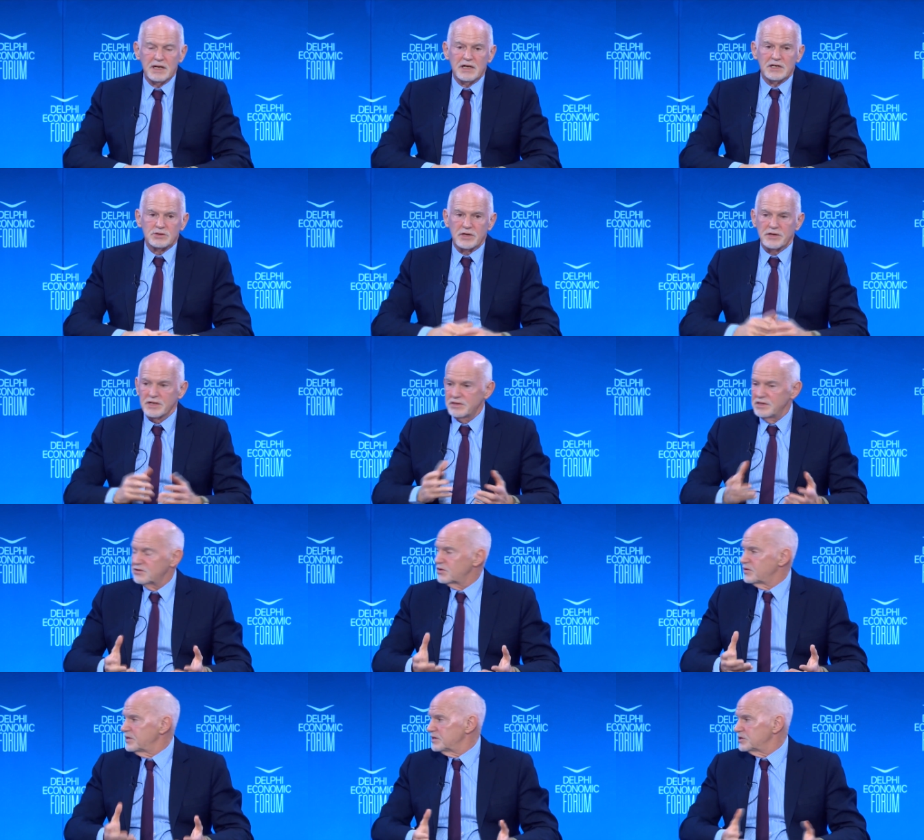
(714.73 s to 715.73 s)
So I think these are
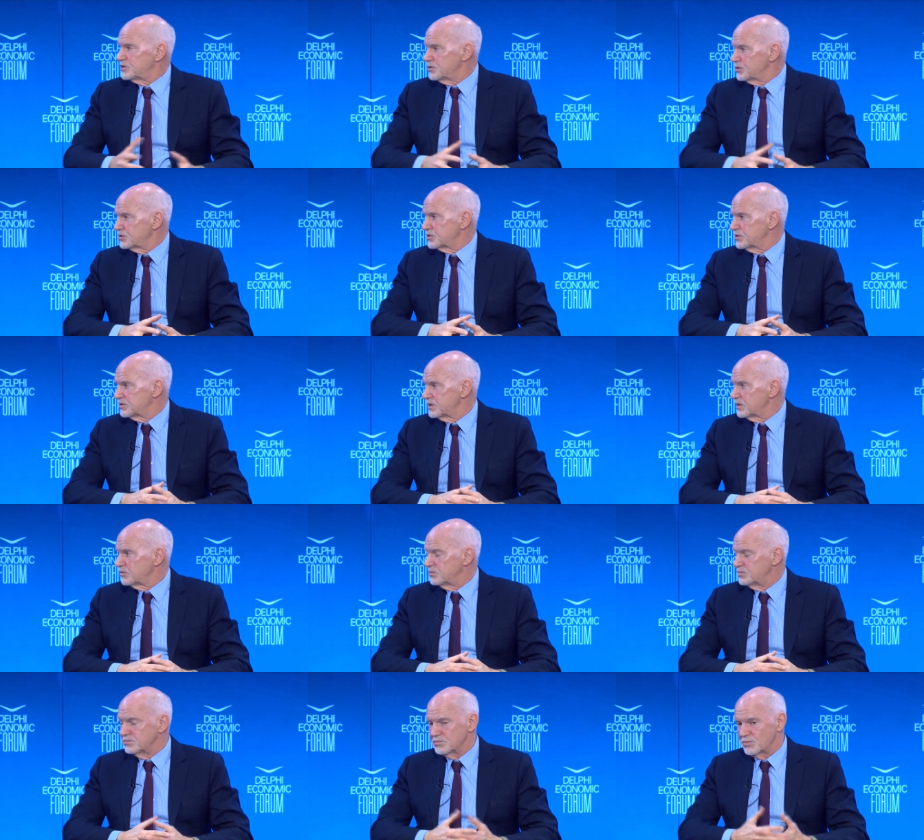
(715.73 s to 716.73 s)
the issues that
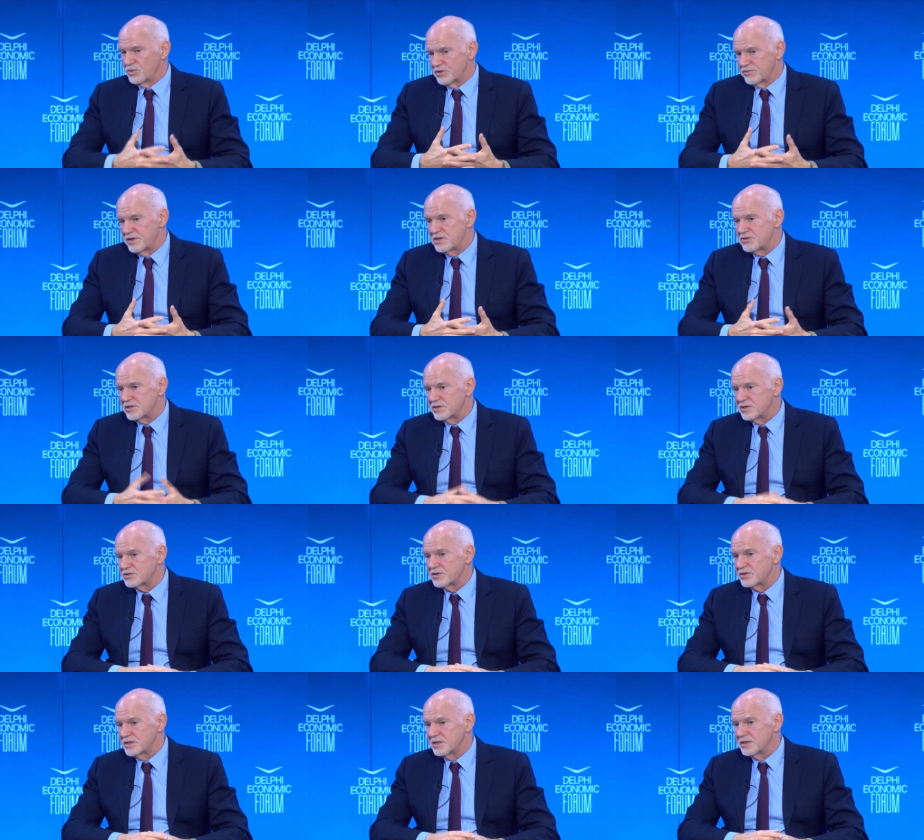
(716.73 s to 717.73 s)
we're facing. These are
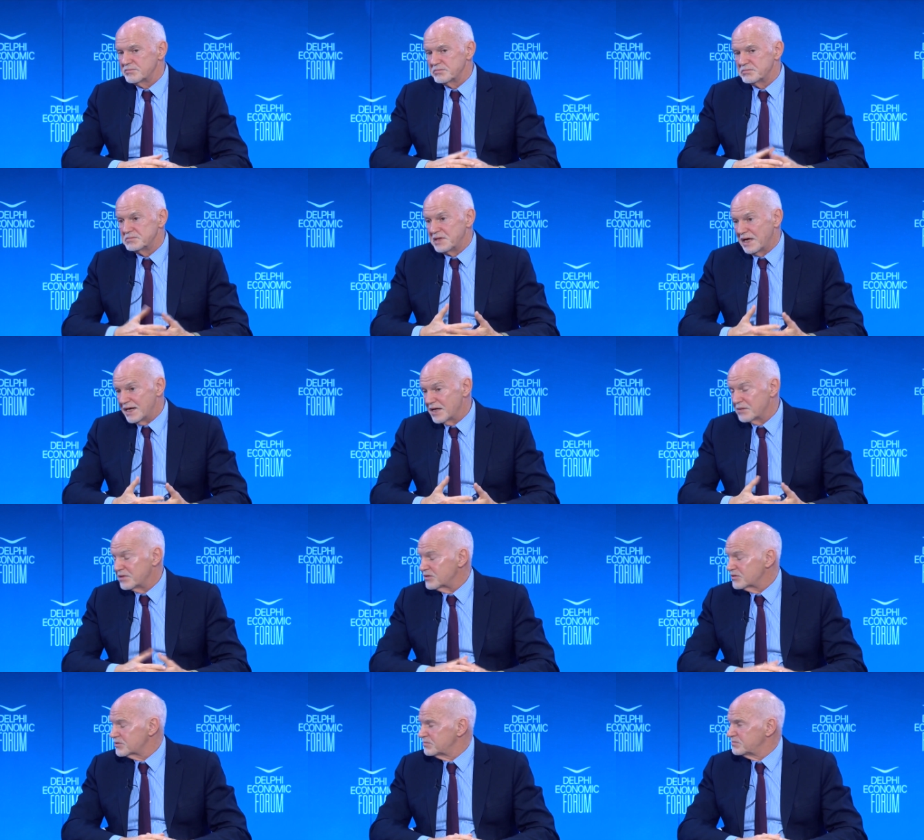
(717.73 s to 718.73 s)
the dilemmas.